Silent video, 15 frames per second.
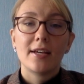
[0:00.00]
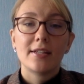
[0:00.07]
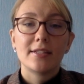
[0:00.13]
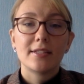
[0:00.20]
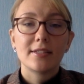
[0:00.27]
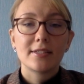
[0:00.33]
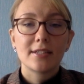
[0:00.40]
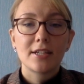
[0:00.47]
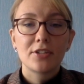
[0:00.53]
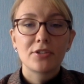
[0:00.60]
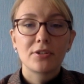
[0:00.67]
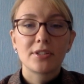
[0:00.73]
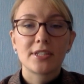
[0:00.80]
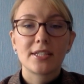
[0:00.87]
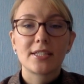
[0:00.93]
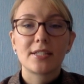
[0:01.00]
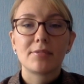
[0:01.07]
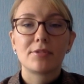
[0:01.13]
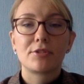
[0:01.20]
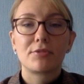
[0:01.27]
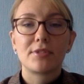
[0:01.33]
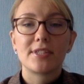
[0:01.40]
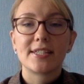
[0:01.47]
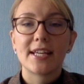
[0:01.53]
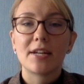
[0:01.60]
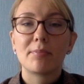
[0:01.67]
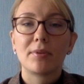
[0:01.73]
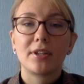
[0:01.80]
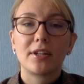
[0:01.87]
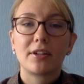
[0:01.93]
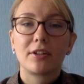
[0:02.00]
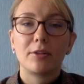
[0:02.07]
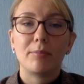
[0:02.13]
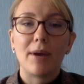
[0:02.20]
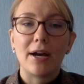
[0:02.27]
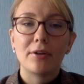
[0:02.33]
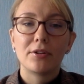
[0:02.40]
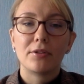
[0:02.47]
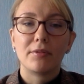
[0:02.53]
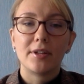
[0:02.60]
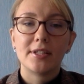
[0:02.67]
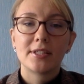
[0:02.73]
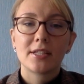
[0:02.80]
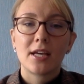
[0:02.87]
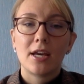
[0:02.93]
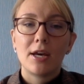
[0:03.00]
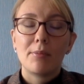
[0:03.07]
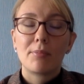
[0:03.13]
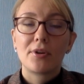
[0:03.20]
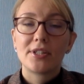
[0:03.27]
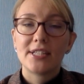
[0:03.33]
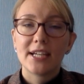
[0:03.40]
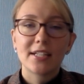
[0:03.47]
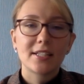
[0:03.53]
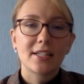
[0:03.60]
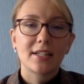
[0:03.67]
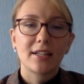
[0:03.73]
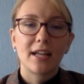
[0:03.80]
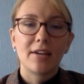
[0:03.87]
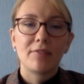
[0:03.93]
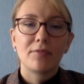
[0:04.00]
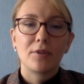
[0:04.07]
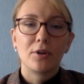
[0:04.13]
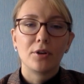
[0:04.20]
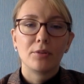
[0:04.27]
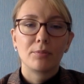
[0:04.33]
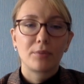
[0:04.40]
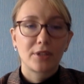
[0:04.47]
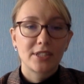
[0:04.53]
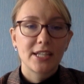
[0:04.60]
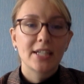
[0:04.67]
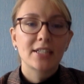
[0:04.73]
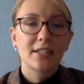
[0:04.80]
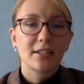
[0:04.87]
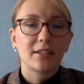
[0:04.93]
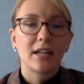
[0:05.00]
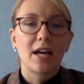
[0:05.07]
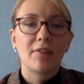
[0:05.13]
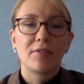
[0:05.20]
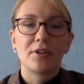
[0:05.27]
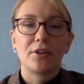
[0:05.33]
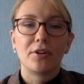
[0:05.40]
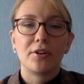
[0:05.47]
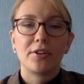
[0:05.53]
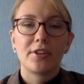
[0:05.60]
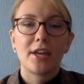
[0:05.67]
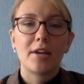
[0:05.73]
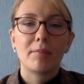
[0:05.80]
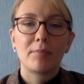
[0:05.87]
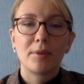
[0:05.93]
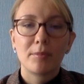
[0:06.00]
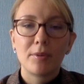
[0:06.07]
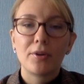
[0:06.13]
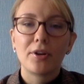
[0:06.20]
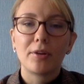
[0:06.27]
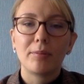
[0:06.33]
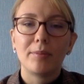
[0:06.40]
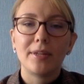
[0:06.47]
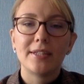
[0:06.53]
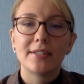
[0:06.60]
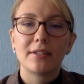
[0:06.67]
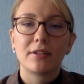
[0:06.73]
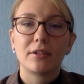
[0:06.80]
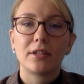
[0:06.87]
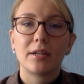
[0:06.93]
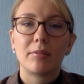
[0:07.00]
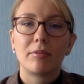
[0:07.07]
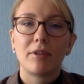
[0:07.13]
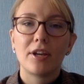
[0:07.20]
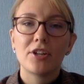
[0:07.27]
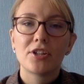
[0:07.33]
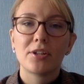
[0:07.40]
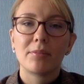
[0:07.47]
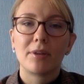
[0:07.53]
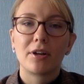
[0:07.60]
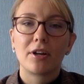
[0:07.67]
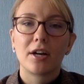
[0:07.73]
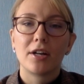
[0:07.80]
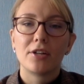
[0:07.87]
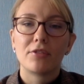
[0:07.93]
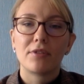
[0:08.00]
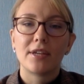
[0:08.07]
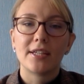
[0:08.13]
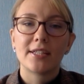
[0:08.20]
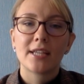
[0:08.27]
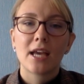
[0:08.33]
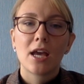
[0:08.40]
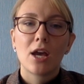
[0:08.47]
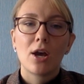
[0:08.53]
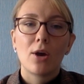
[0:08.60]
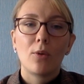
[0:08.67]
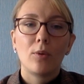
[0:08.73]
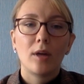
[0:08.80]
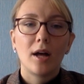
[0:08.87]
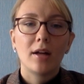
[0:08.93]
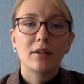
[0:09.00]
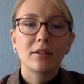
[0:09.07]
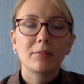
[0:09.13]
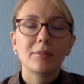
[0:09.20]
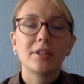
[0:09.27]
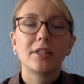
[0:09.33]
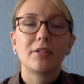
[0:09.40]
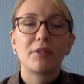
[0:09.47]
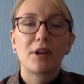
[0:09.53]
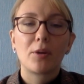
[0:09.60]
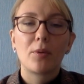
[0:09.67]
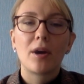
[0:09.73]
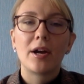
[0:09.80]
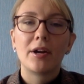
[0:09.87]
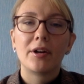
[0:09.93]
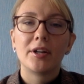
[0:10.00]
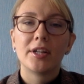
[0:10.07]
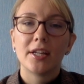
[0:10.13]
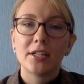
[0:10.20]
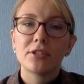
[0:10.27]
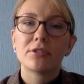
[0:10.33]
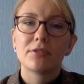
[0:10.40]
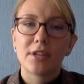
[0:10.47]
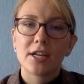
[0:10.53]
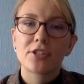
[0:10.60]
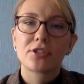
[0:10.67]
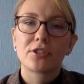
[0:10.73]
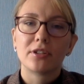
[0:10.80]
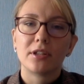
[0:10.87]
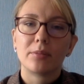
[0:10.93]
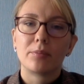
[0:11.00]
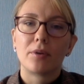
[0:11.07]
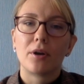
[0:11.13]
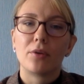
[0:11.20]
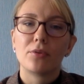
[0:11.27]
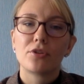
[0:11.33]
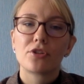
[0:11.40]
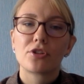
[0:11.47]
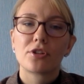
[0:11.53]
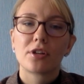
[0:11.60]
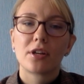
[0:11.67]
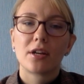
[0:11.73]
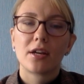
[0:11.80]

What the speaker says: since natural systems transcend political boundaries, protecting life on Earth and promoting peace and collaboration among countries will ultimately require an international approach.